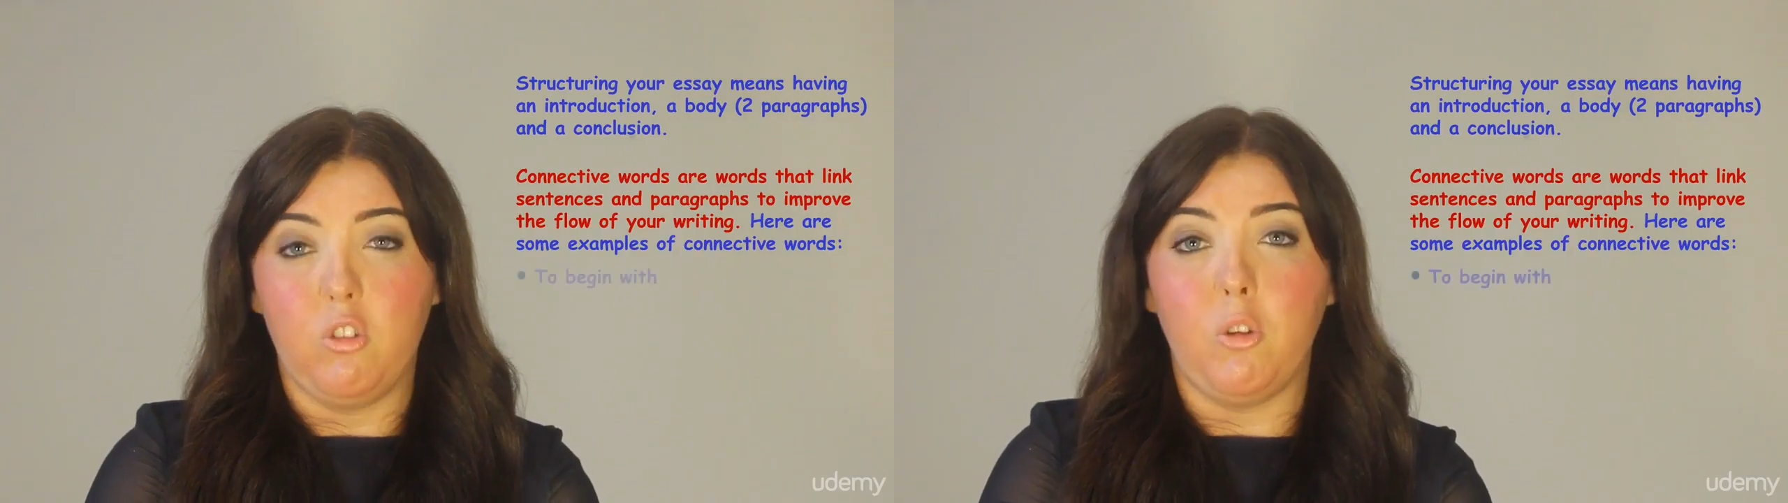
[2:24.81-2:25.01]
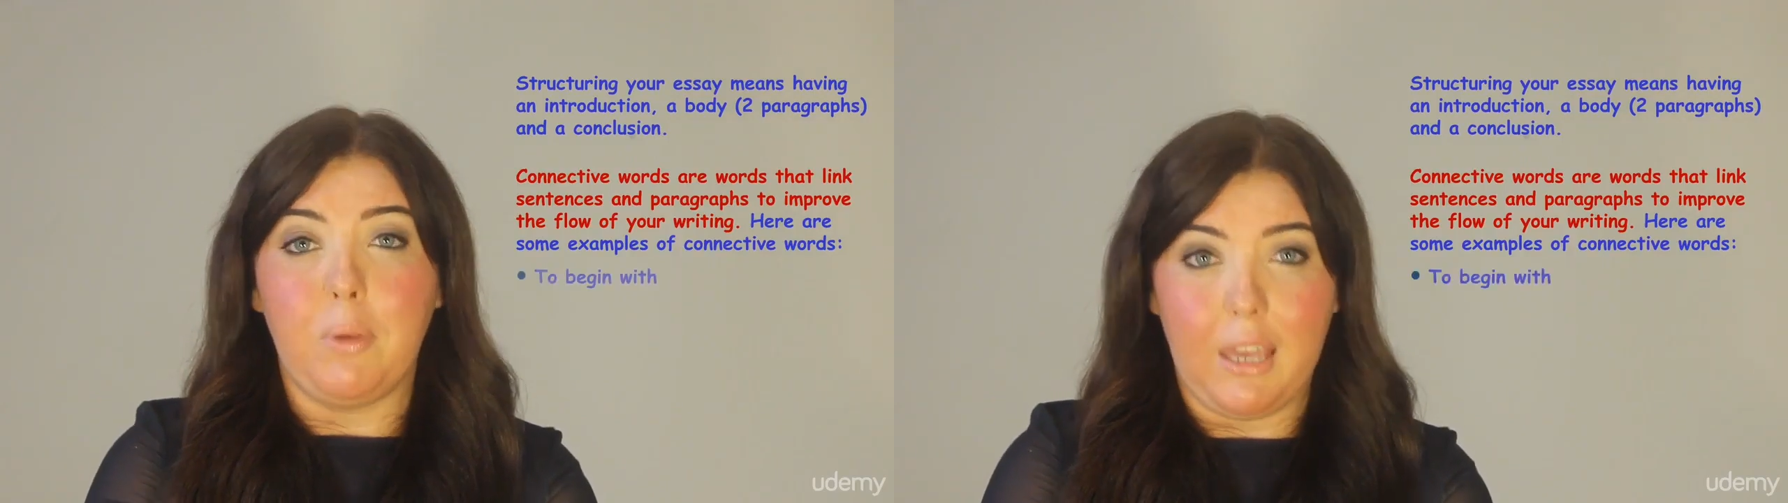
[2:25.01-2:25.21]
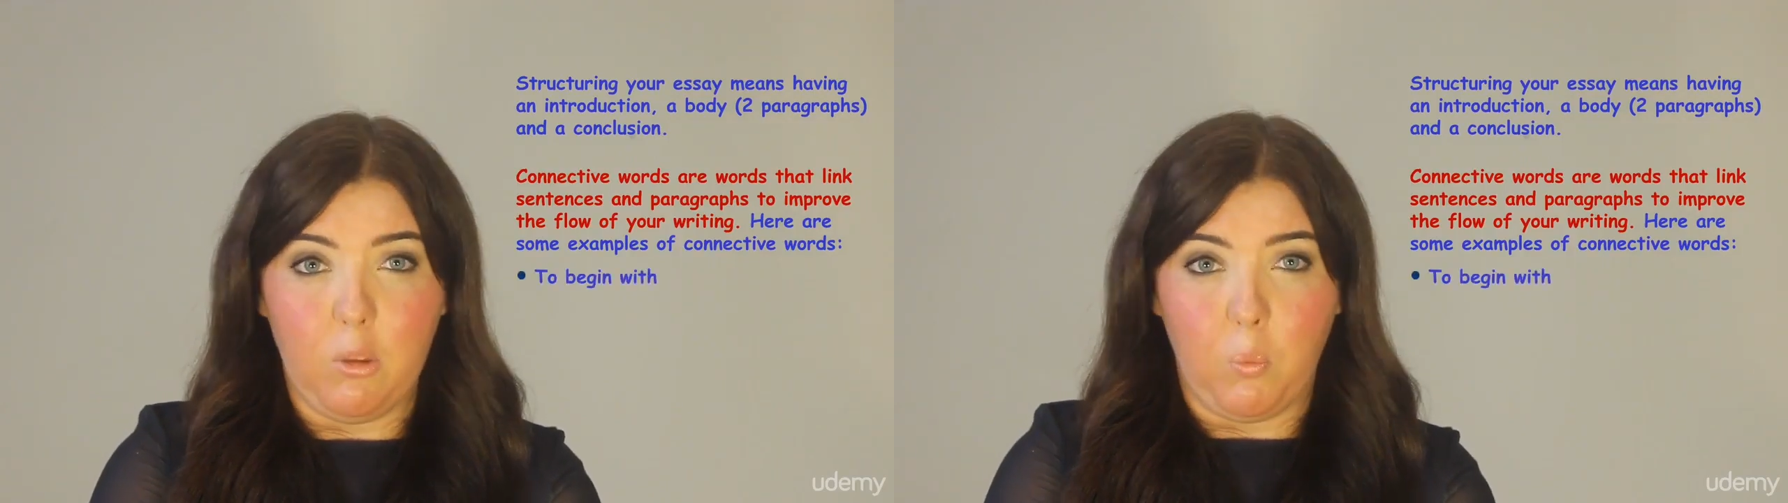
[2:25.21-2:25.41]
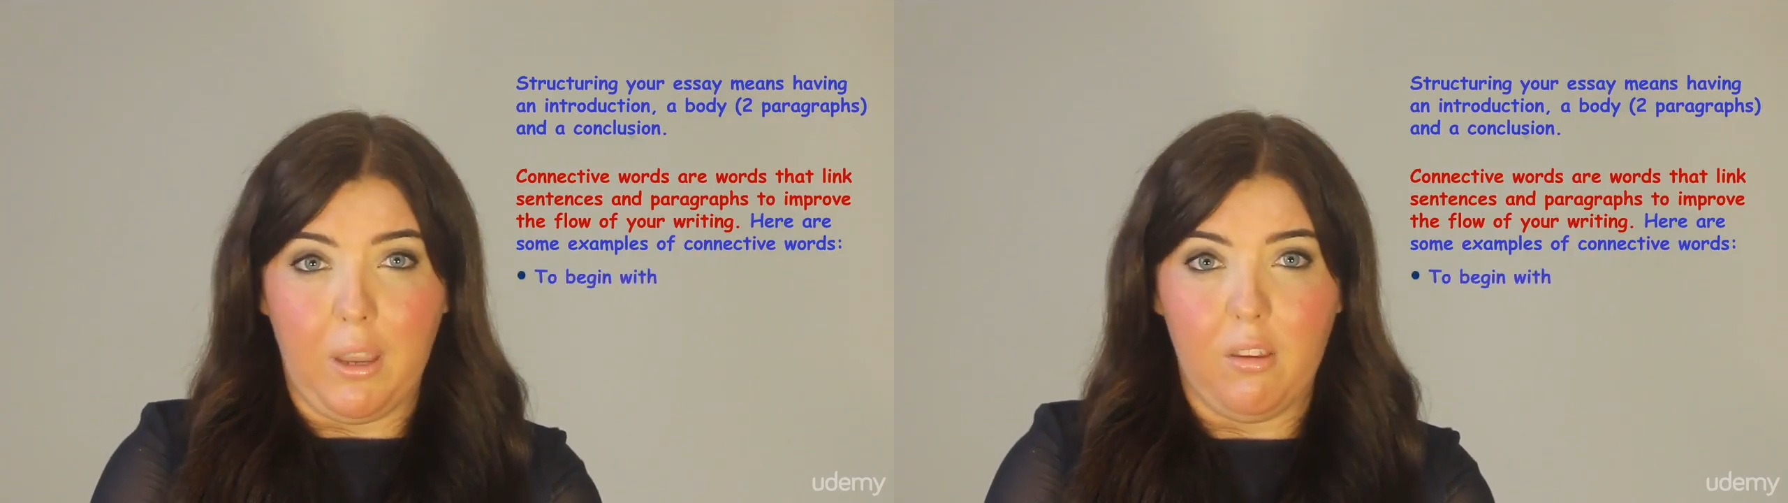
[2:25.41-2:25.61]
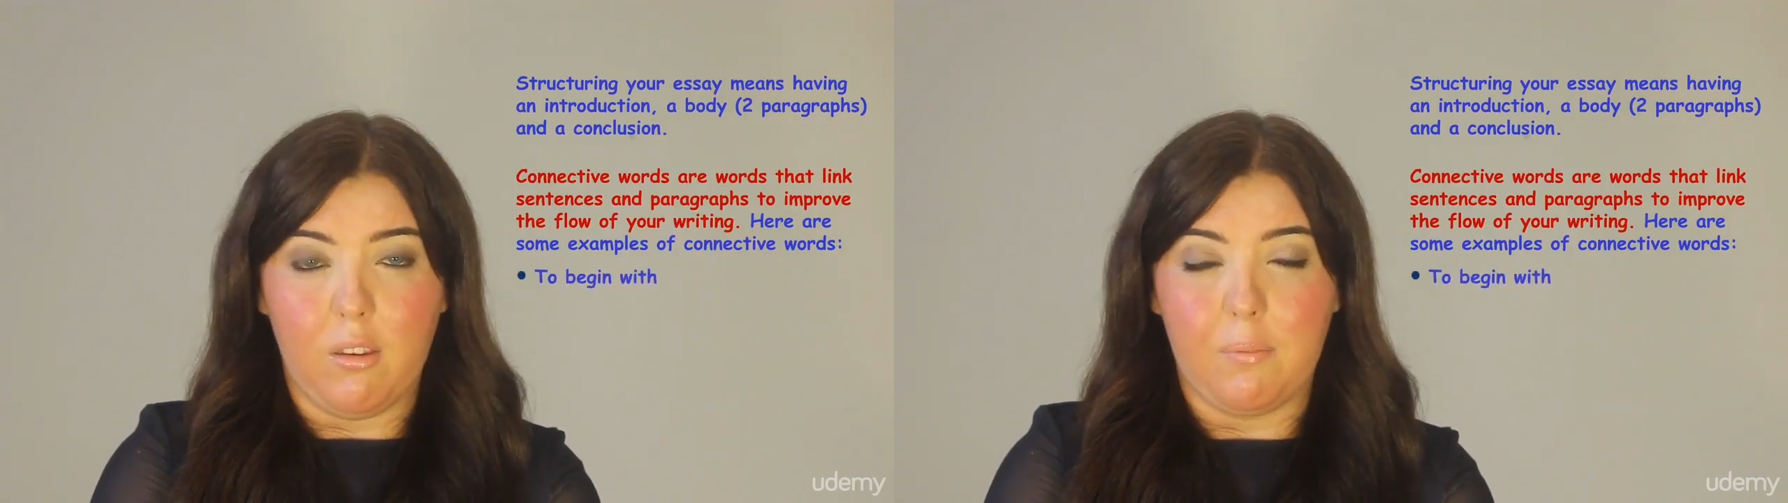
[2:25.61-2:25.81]
To begin
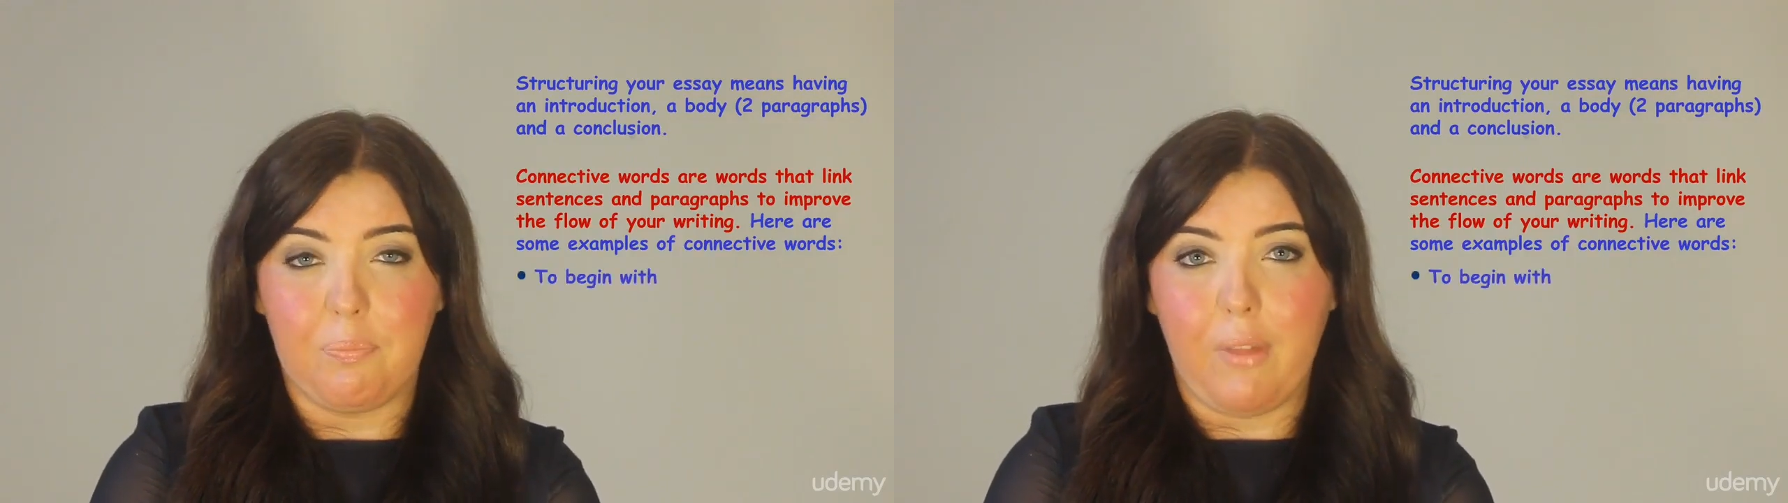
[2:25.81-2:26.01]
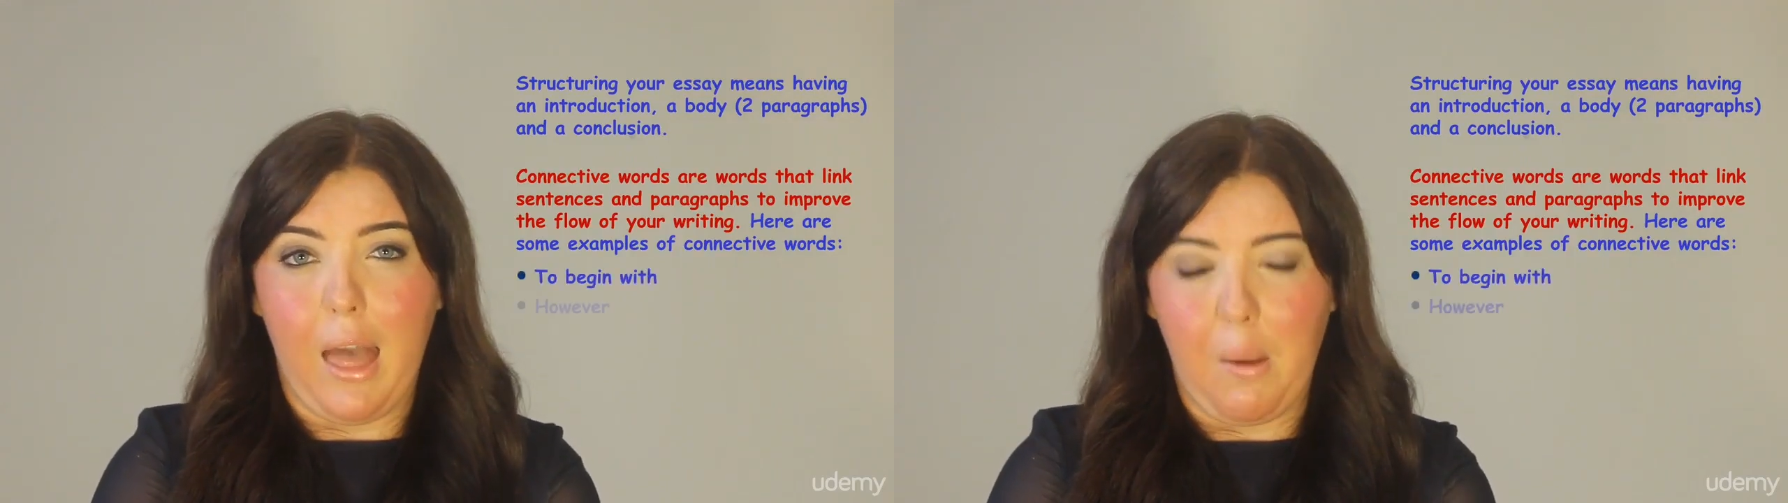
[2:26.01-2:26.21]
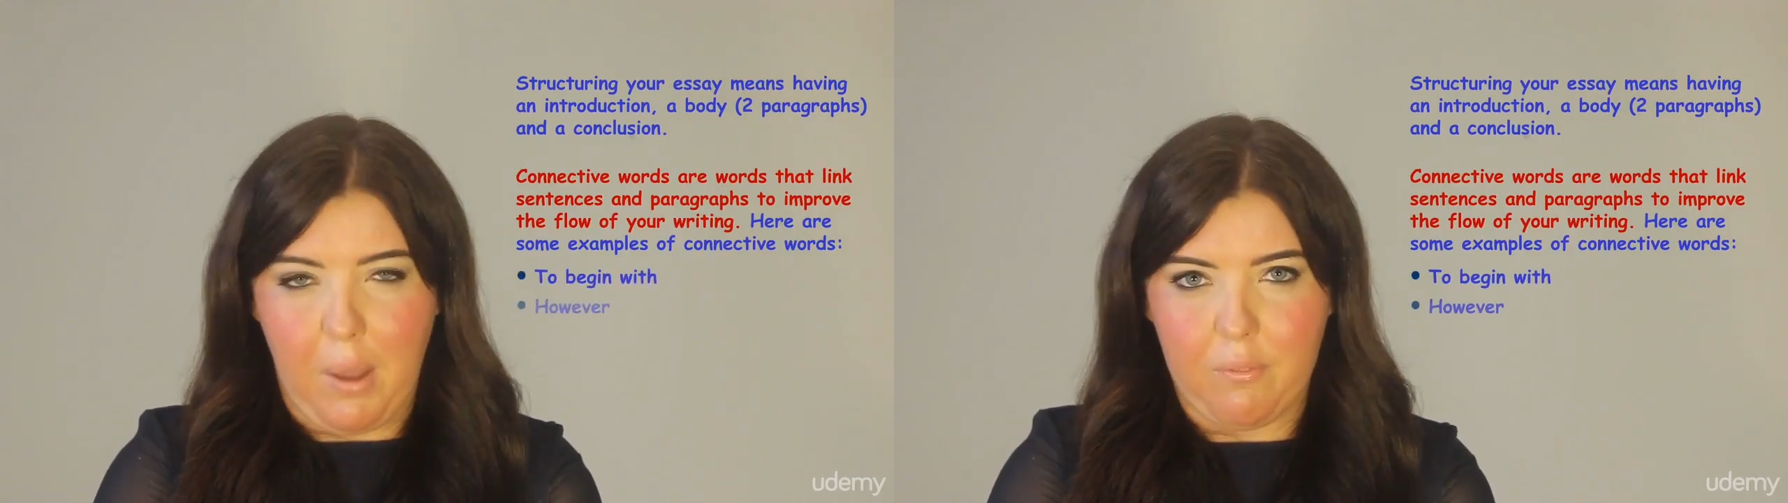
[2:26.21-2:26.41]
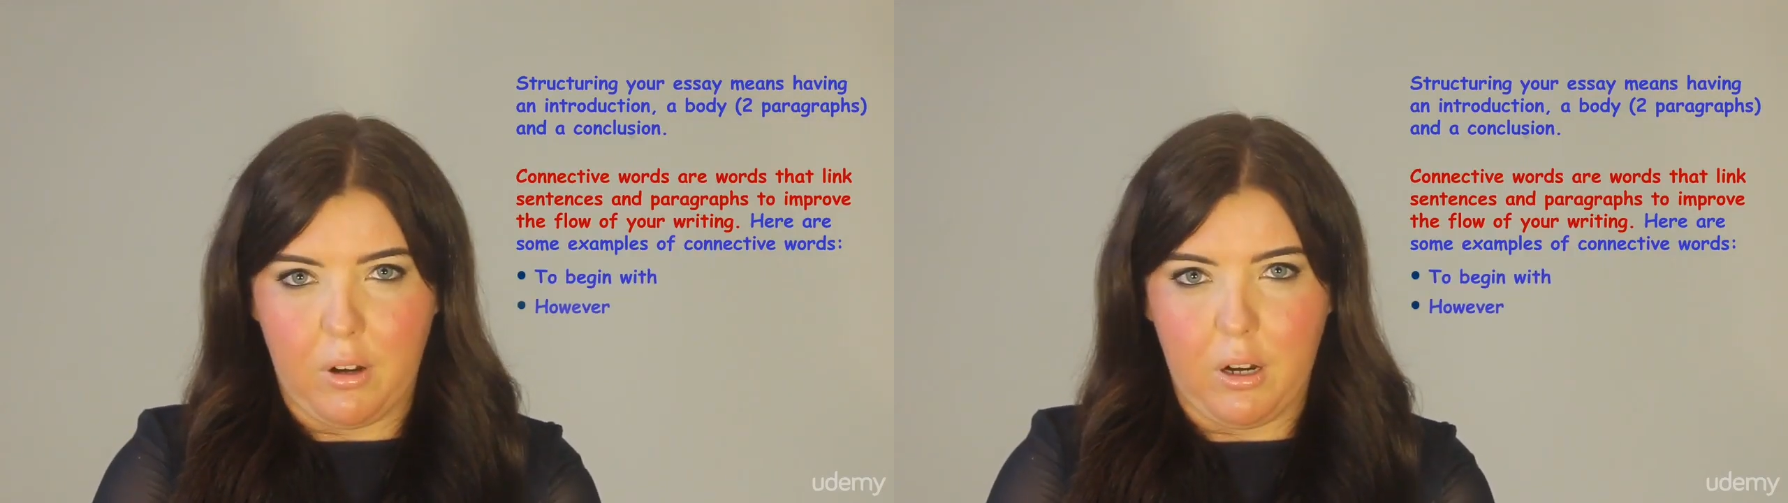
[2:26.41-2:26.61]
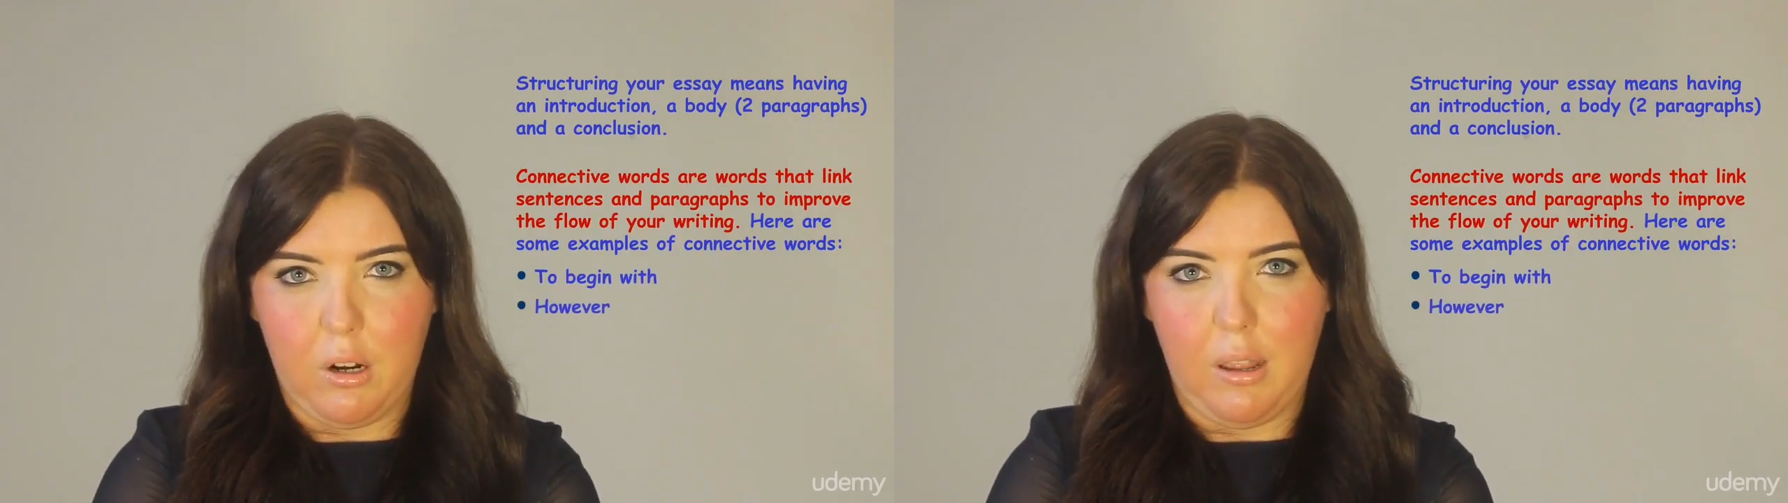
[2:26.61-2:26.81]
with,
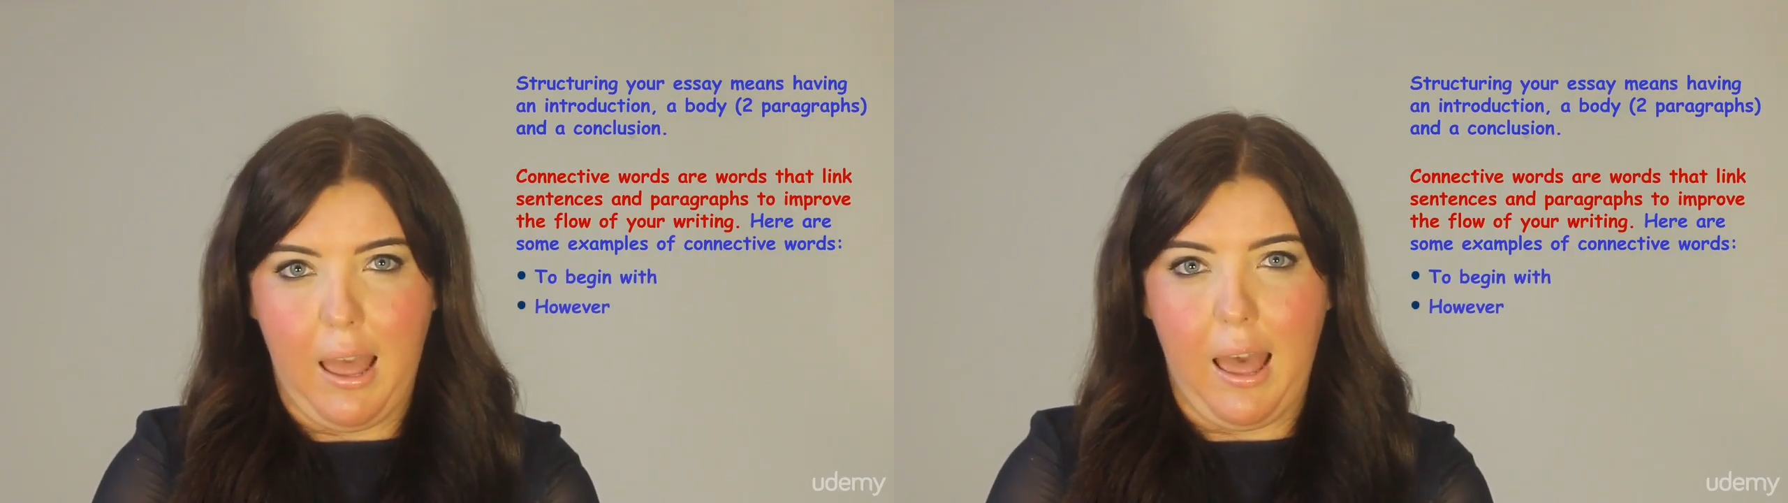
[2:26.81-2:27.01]
however,